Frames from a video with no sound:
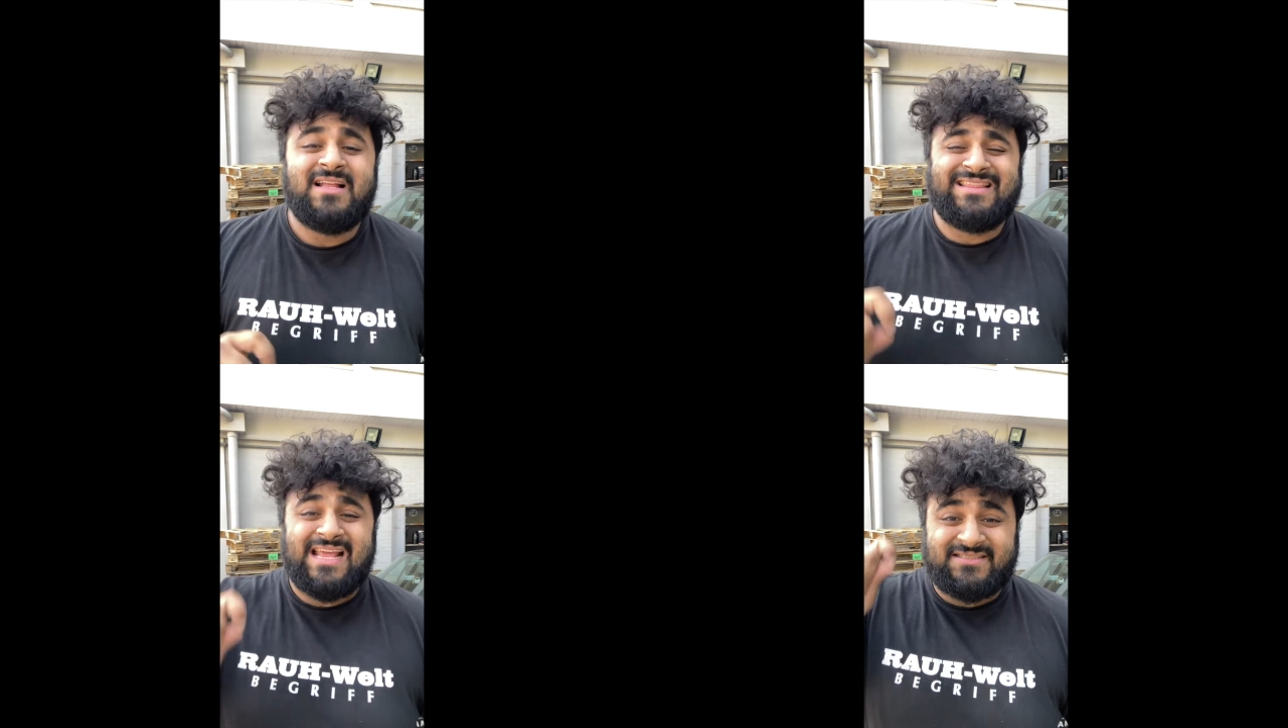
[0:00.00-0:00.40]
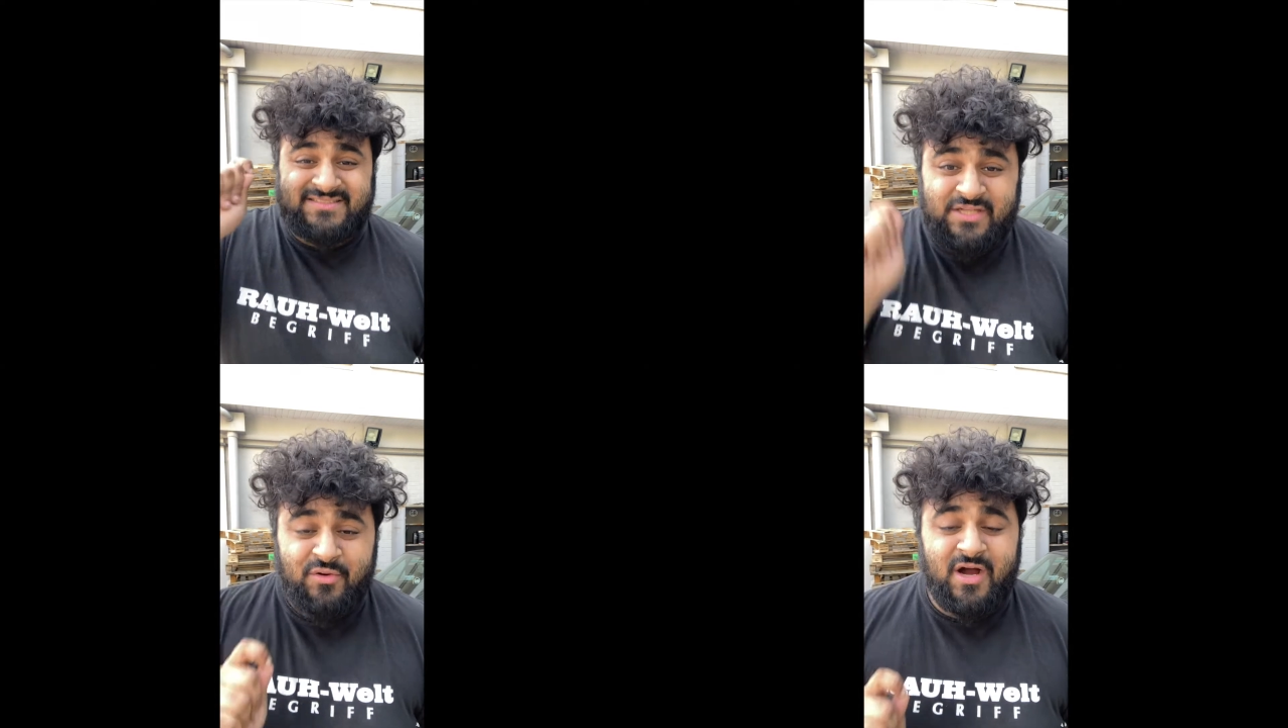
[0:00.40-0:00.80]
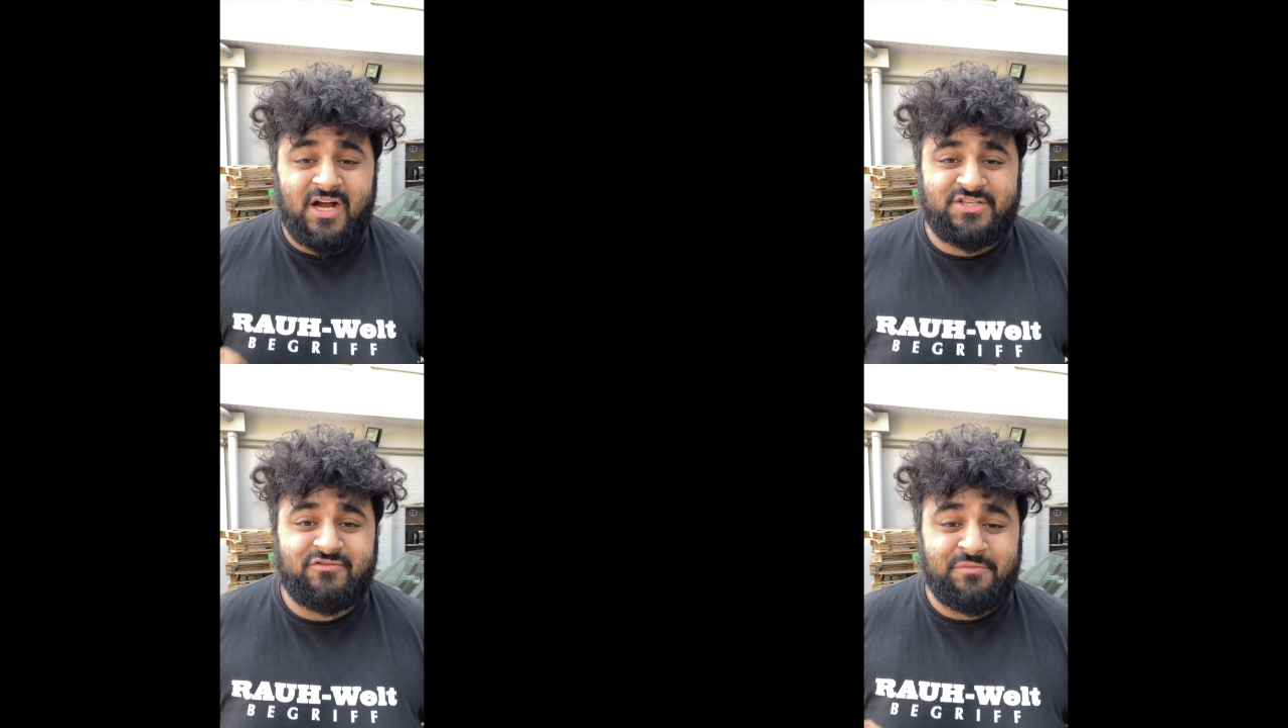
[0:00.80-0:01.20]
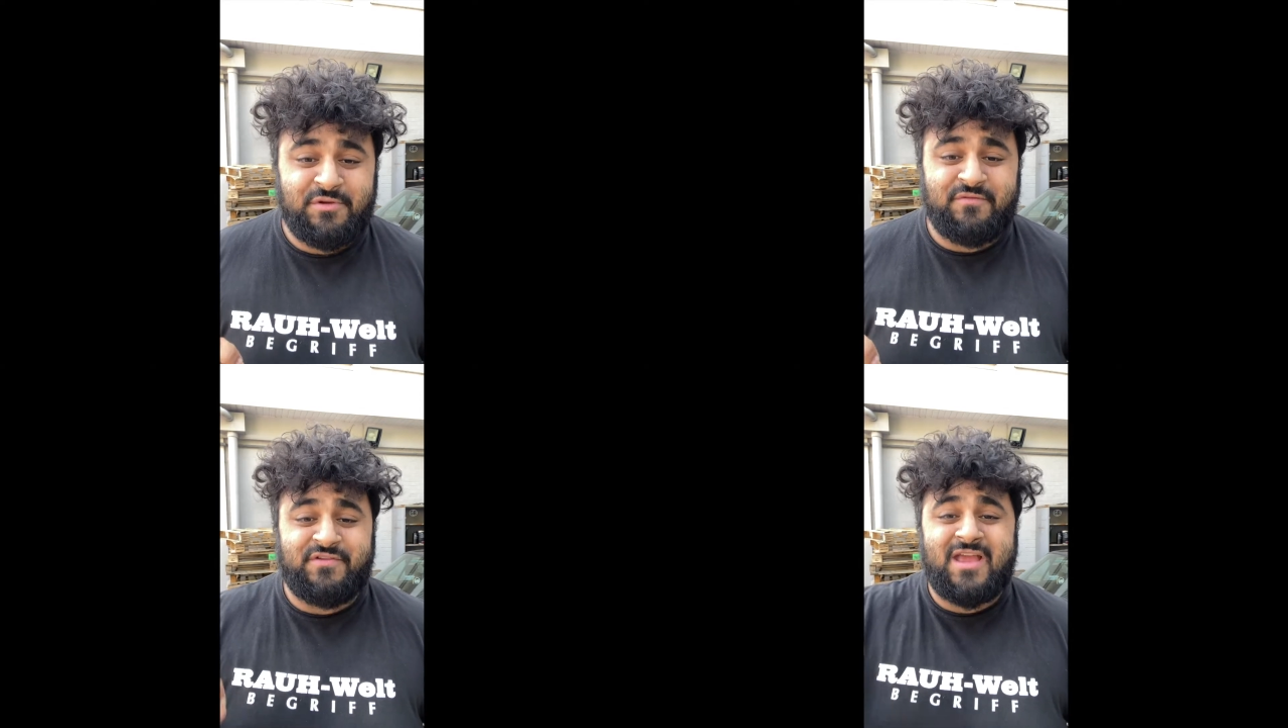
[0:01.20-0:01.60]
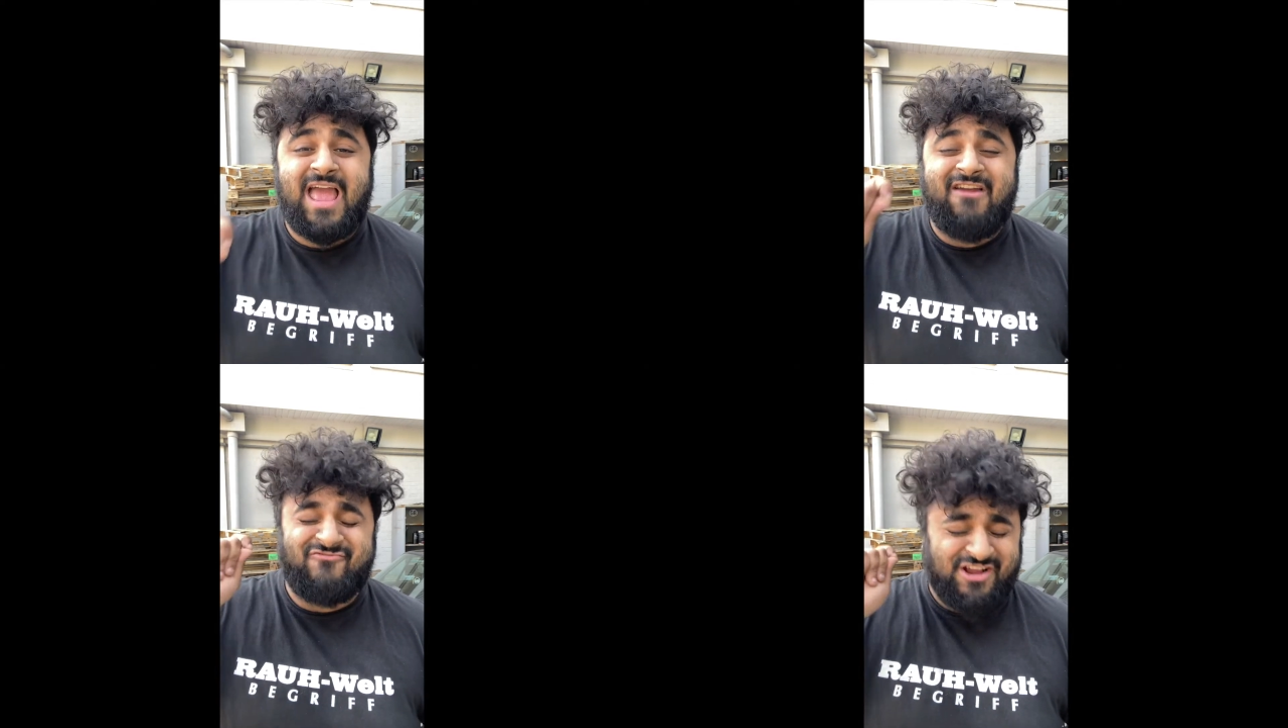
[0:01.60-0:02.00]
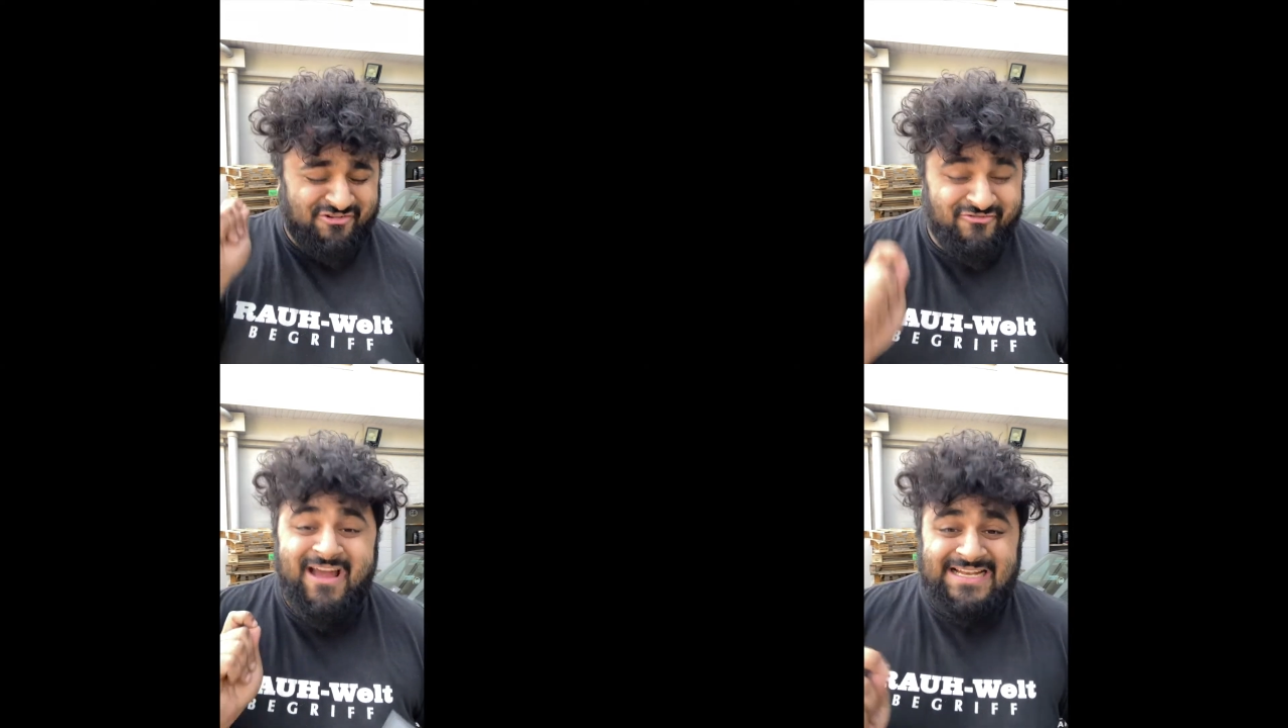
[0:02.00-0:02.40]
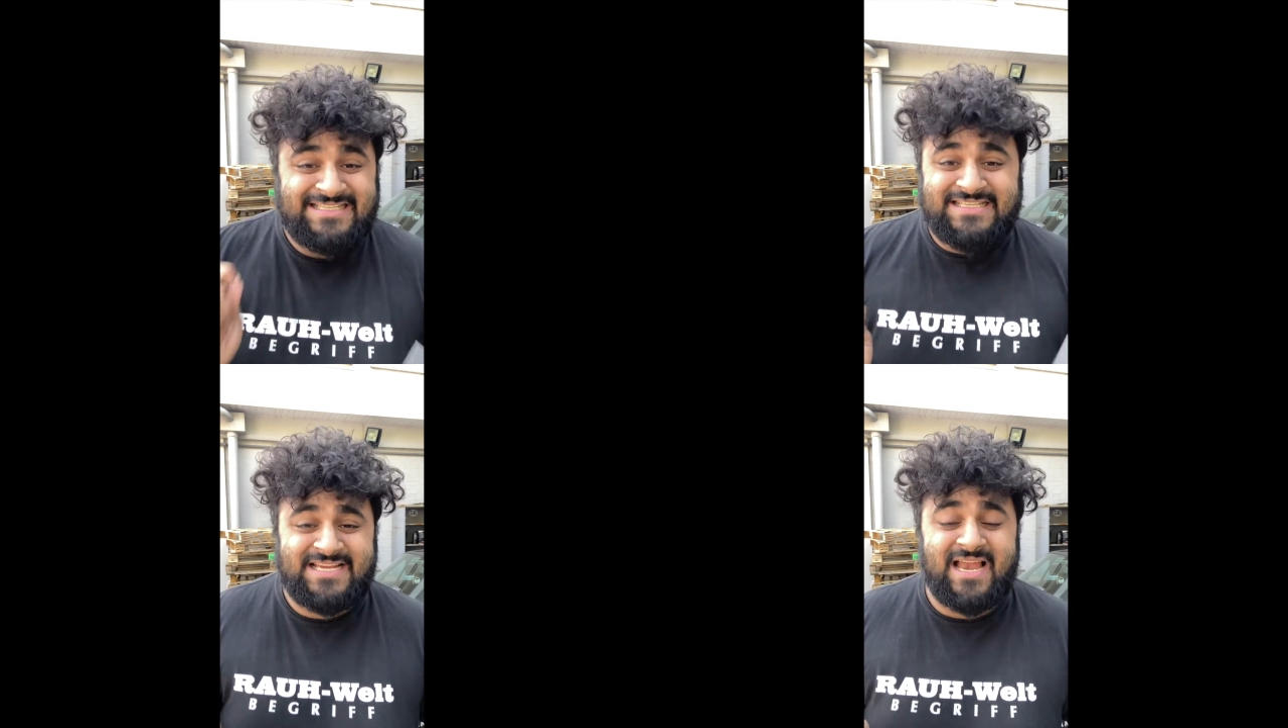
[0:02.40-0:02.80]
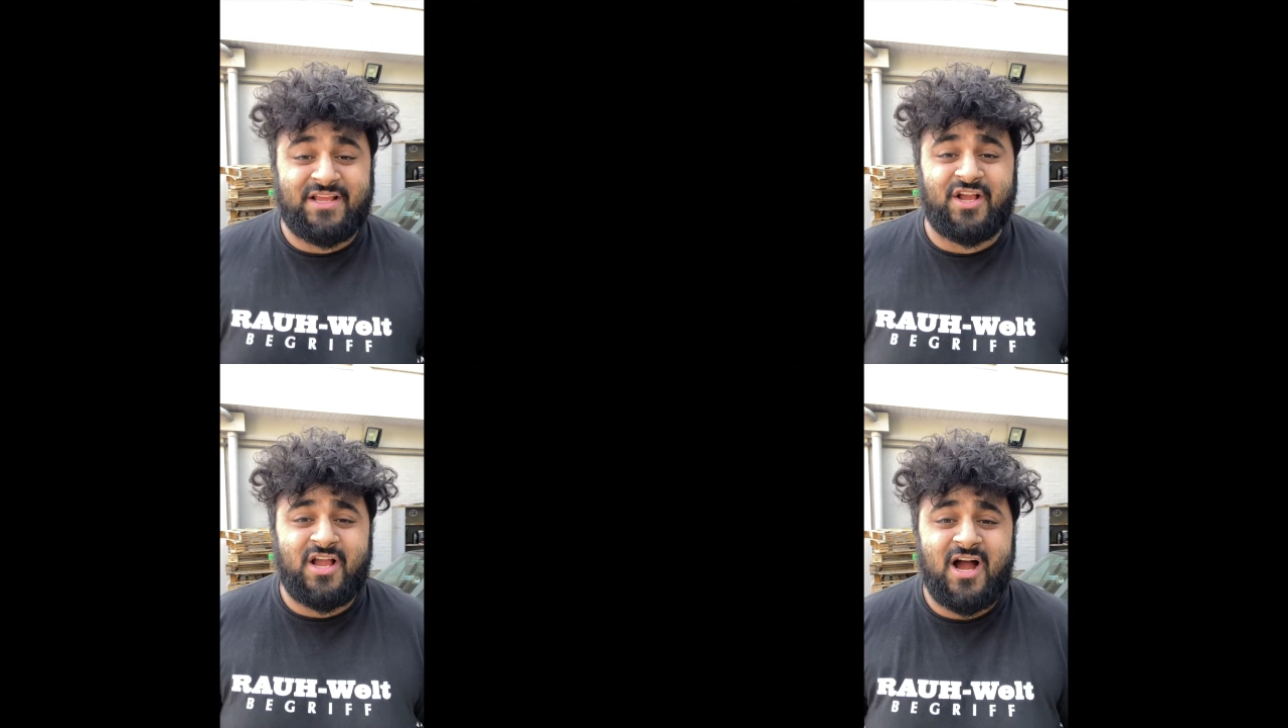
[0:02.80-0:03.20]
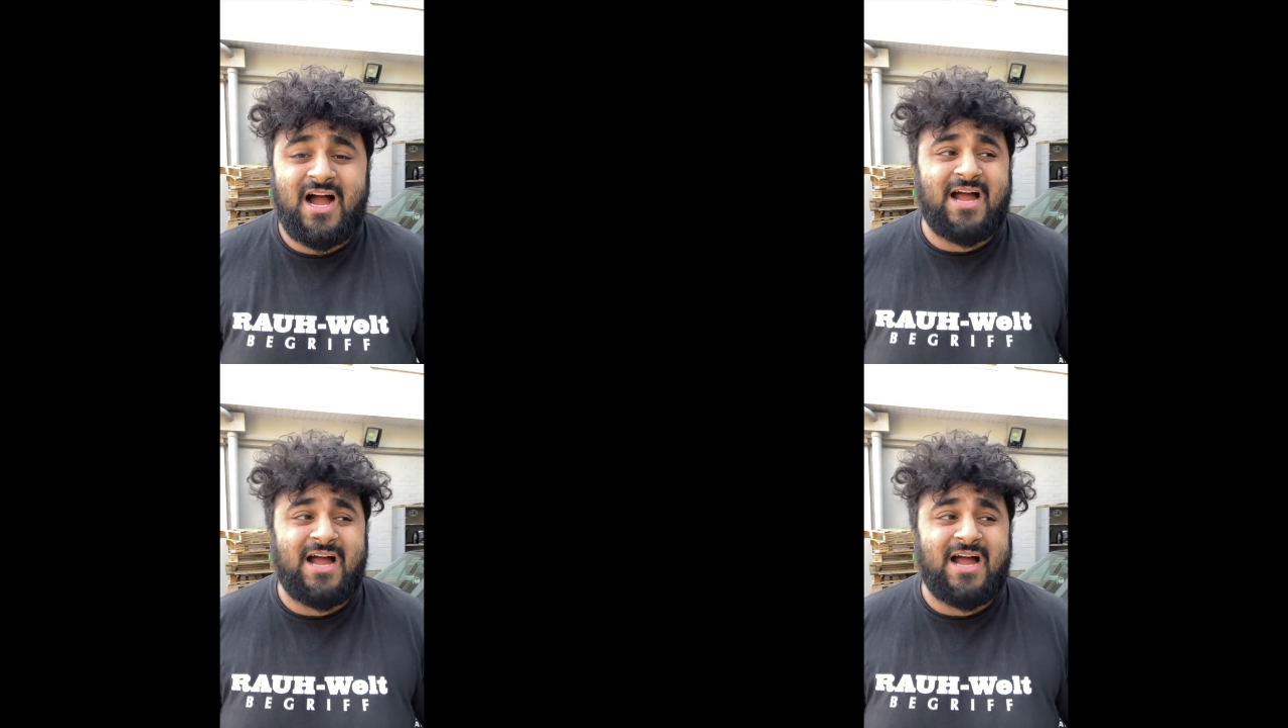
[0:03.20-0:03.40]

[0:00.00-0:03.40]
they're so hard to remove, you regret detailing a car,